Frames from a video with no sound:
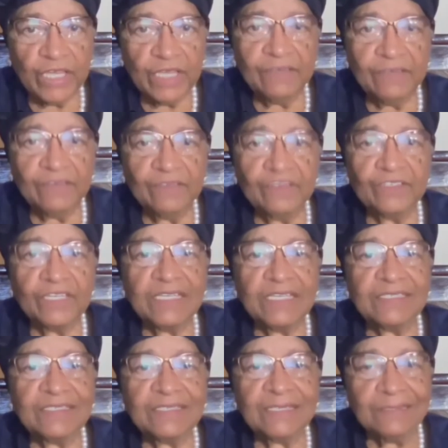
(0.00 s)
Change
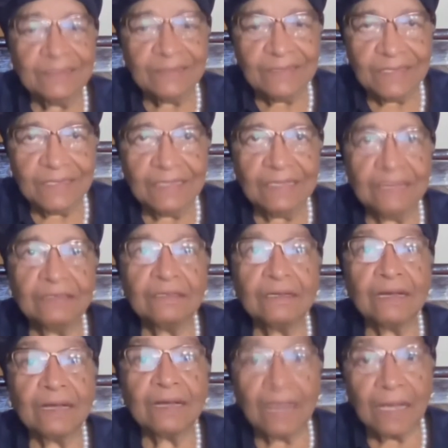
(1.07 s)
is
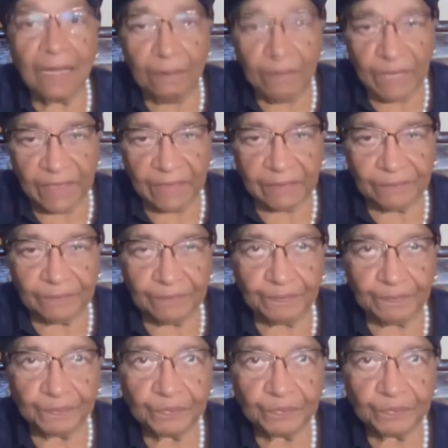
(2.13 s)
indeed coming.